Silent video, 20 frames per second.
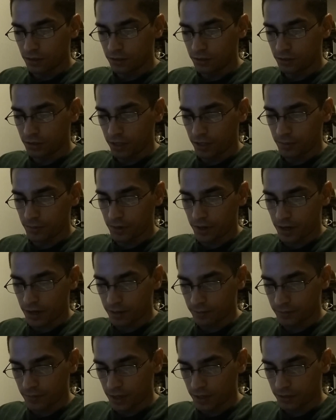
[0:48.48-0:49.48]
unto
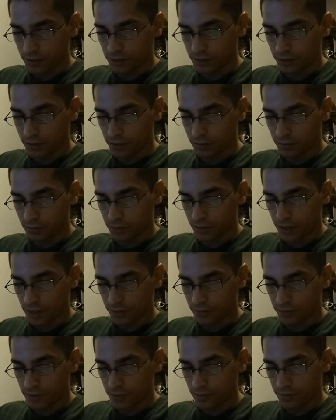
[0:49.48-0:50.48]
Abraham that Sarah would
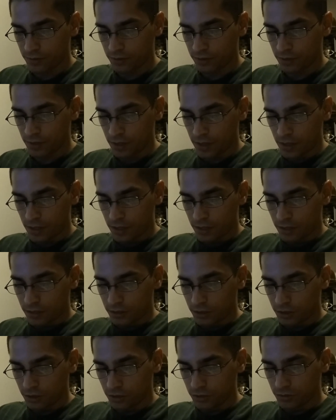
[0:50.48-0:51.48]
have given
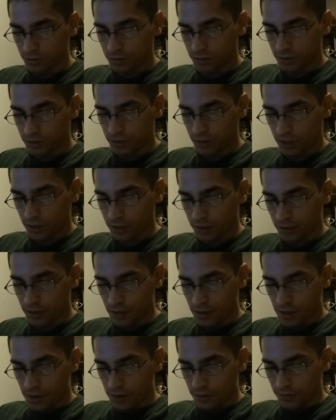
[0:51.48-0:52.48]
children suck?
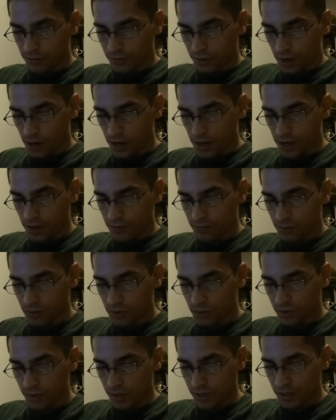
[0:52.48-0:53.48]
For I have
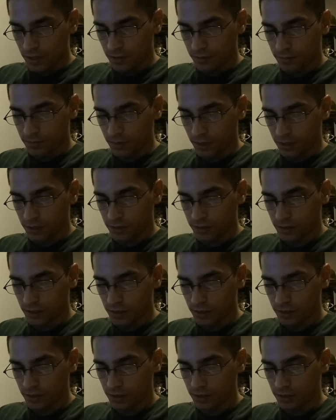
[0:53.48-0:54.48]
borne him a
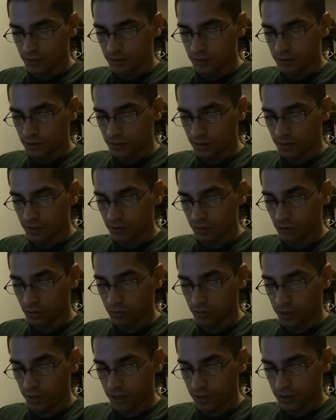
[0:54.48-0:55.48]
son in his
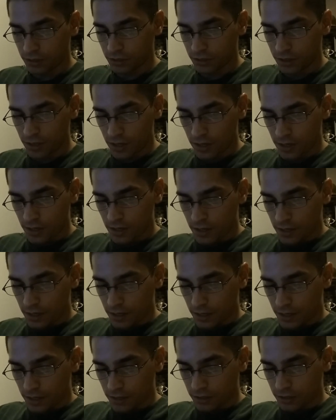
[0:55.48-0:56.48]
old age.
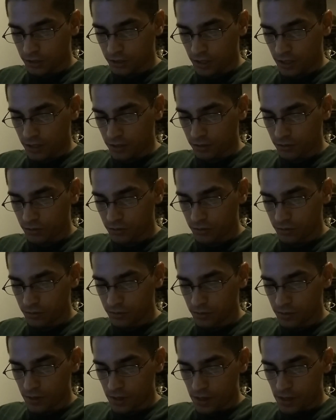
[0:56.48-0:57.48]
And the child
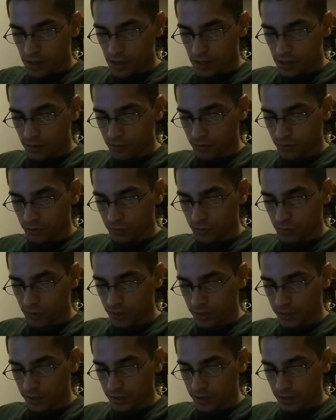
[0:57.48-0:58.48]
grew and was
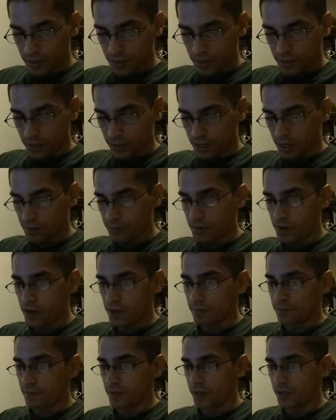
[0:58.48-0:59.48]
weaned, and
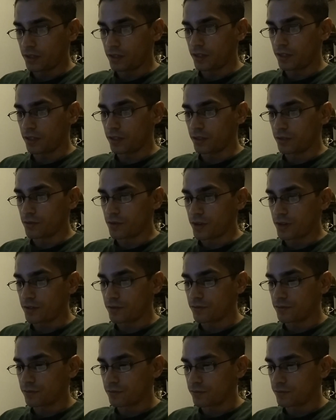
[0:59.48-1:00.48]
Abraham made a
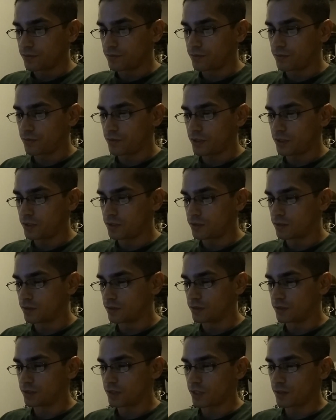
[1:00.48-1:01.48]
great feast
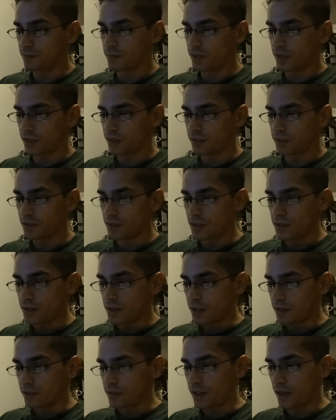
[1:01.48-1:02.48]
the same day
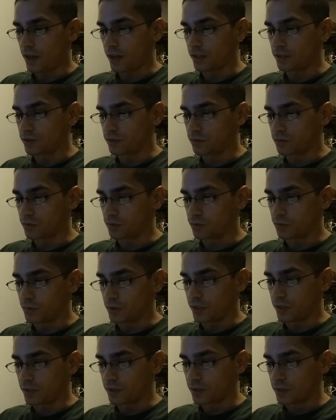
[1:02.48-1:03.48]
that Isaac was
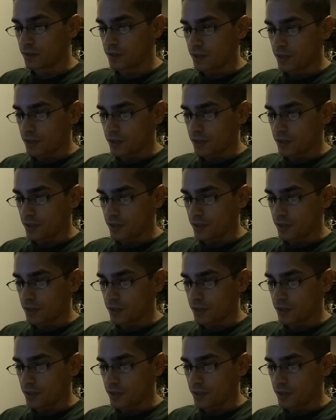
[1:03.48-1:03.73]
weaned.